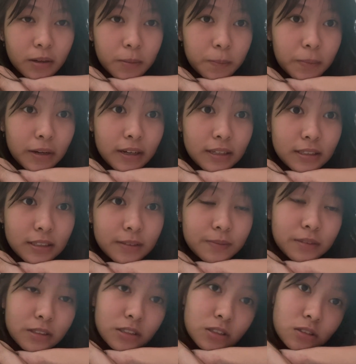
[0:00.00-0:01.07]
but some
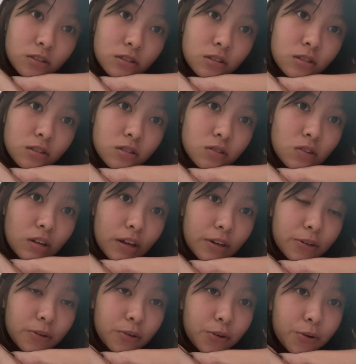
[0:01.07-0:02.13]
things got to
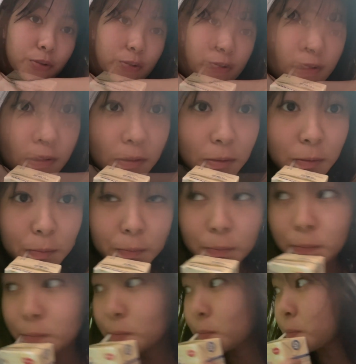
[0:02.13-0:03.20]
let go
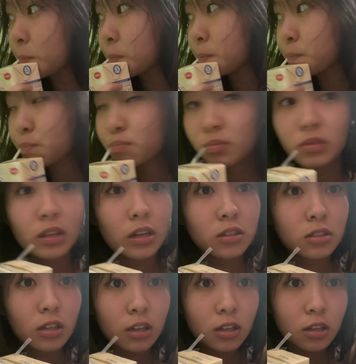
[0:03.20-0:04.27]
so
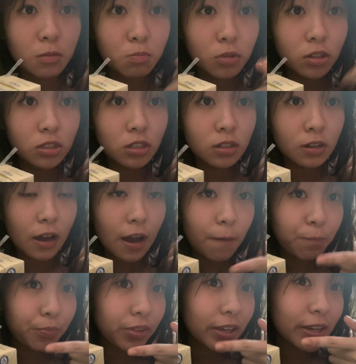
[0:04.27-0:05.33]
there's a important
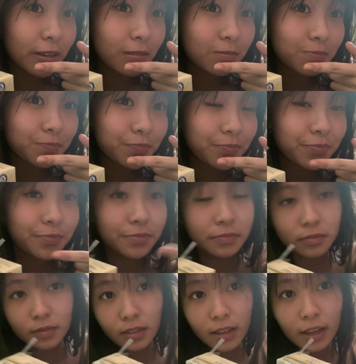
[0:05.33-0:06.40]
update
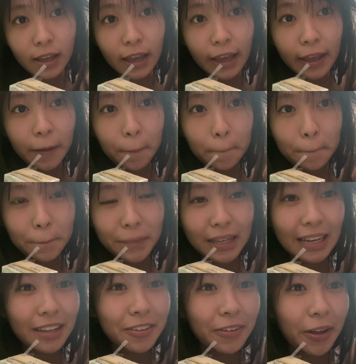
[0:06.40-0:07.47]
and
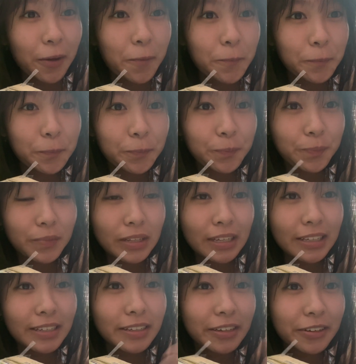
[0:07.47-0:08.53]
guess what
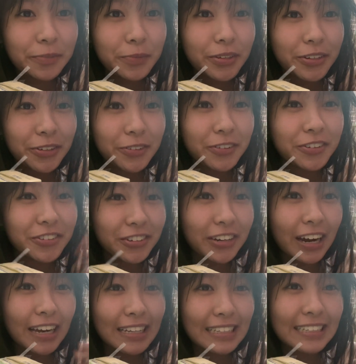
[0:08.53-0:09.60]
he gave me the closure
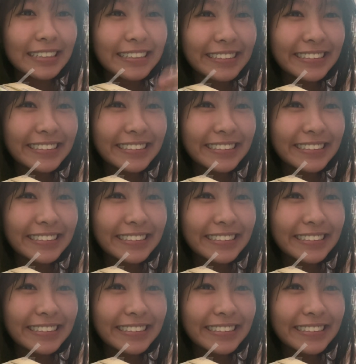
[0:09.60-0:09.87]
i need